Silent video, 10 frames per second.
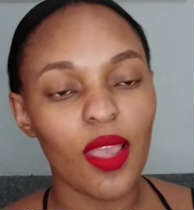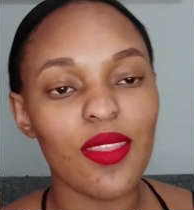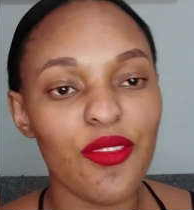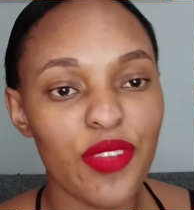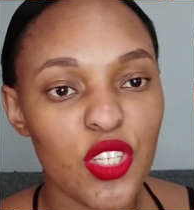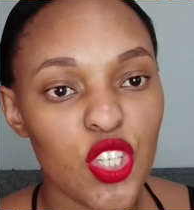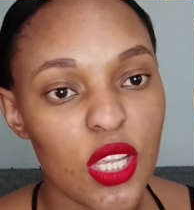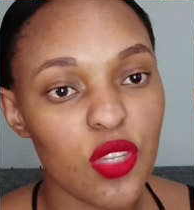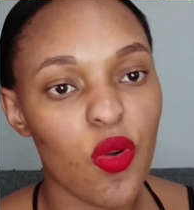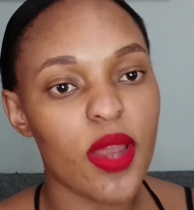They fit
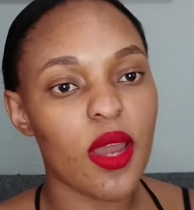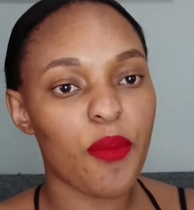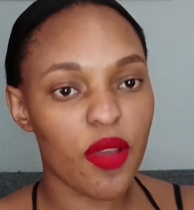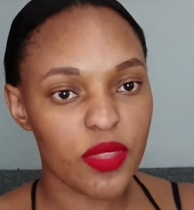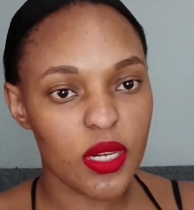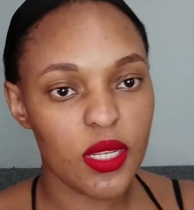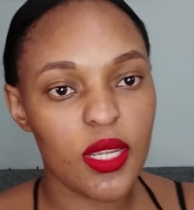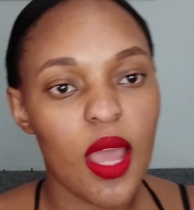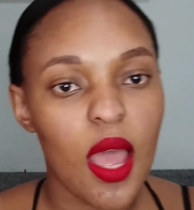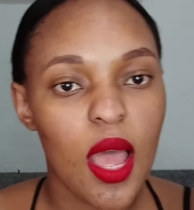just right above the
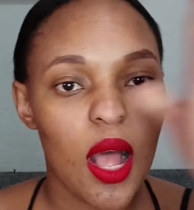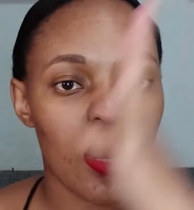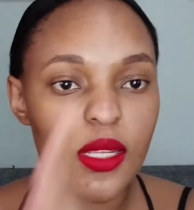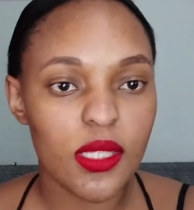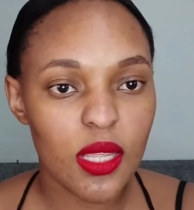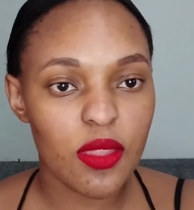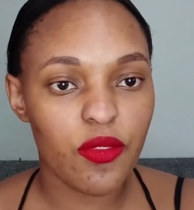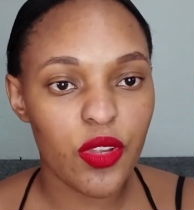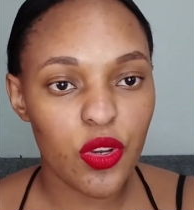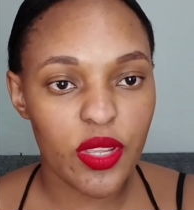knee. I'll insert the
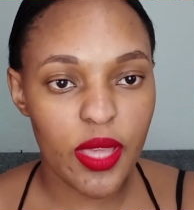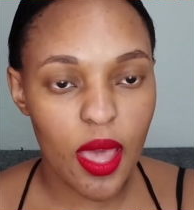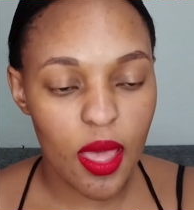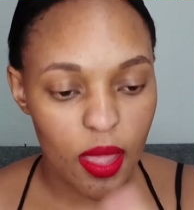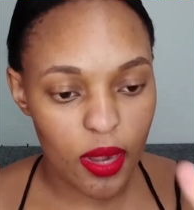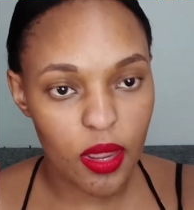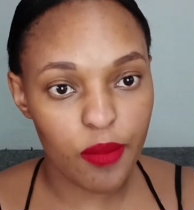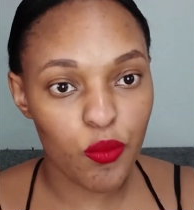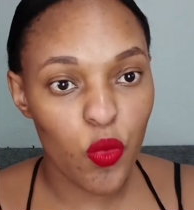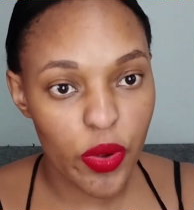video here, and
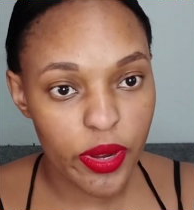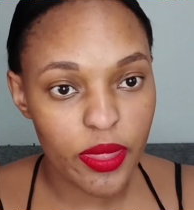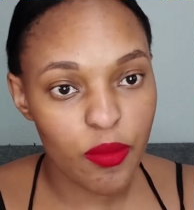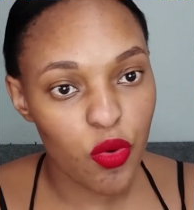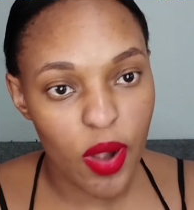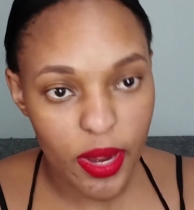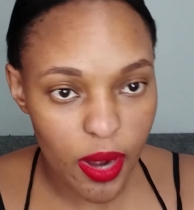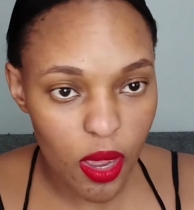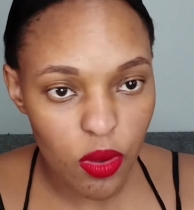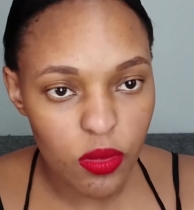I'm wearing them right
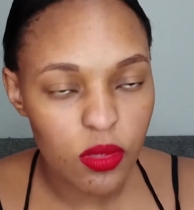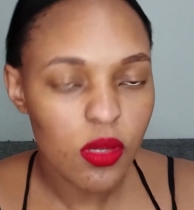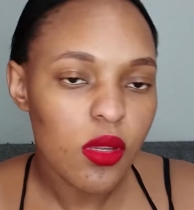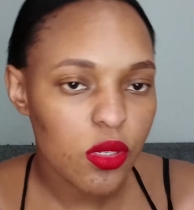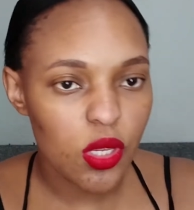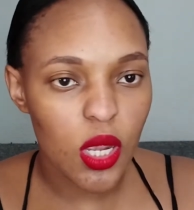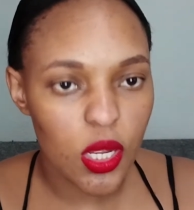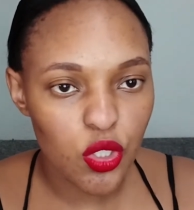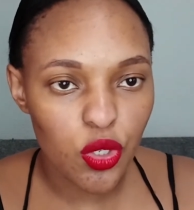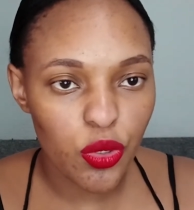now, so I
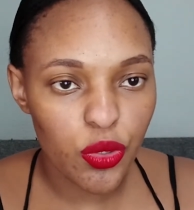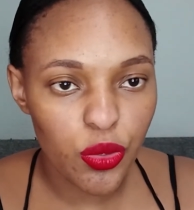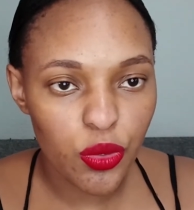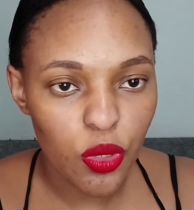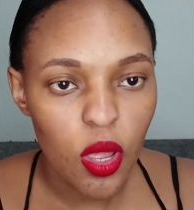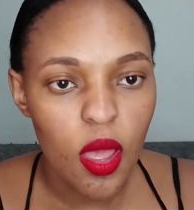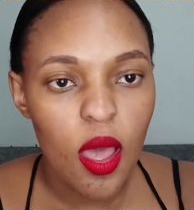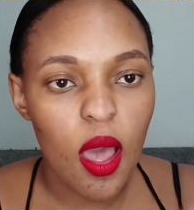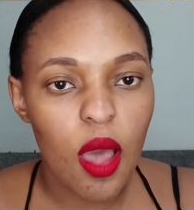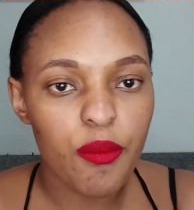can't show you,
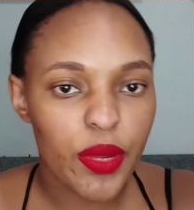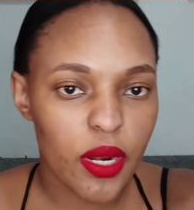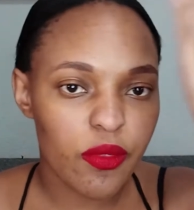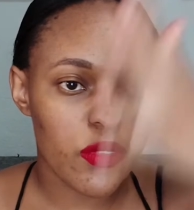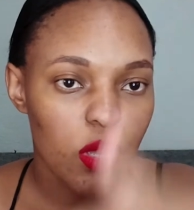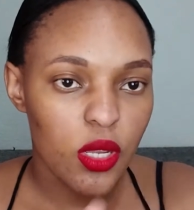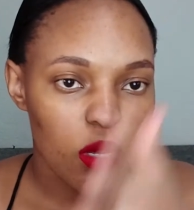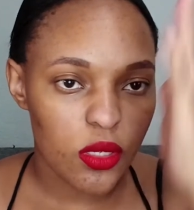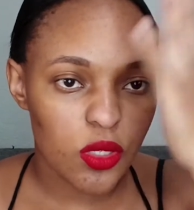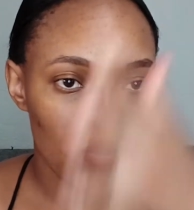but I've
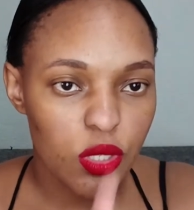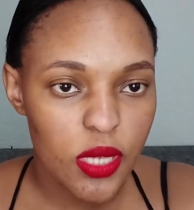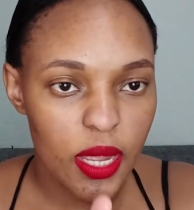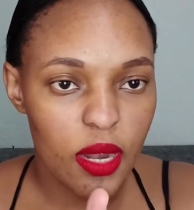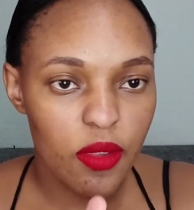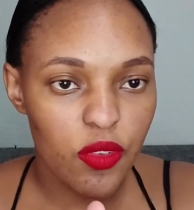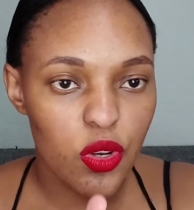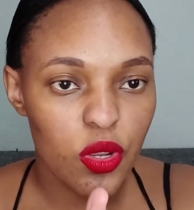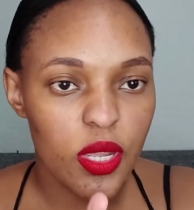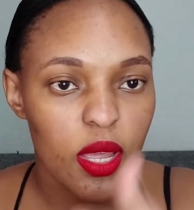taken a
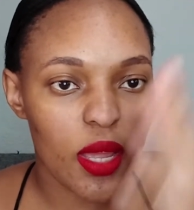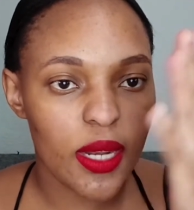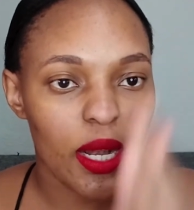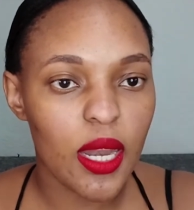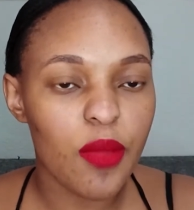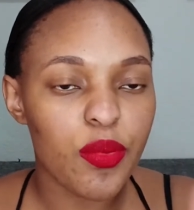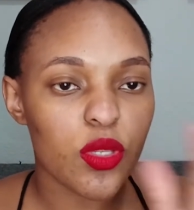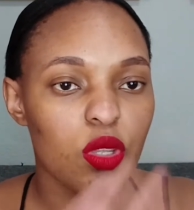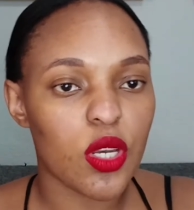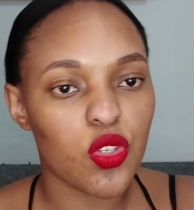video here, a clip,
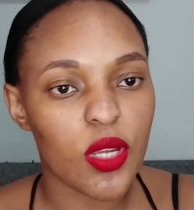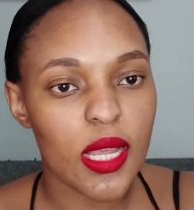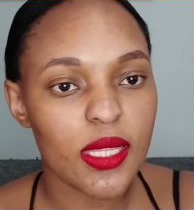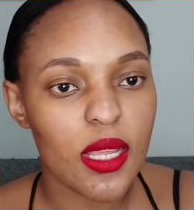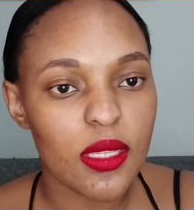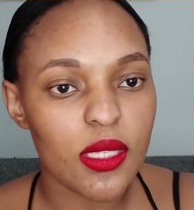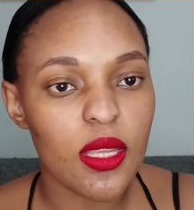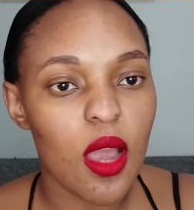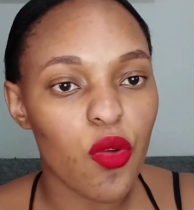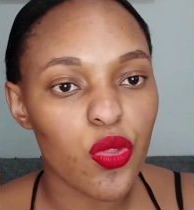so that you guys can see
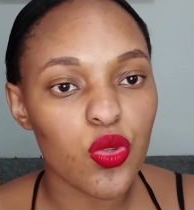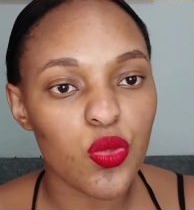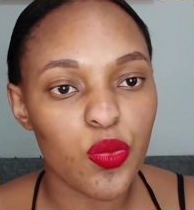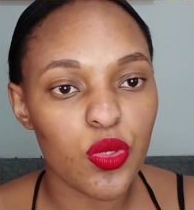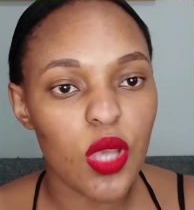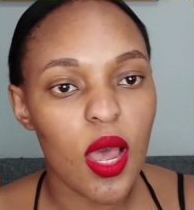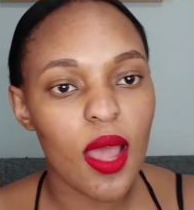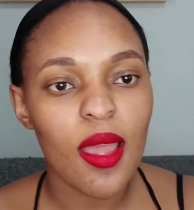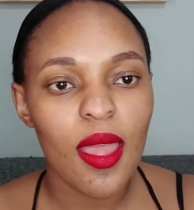how those boots are.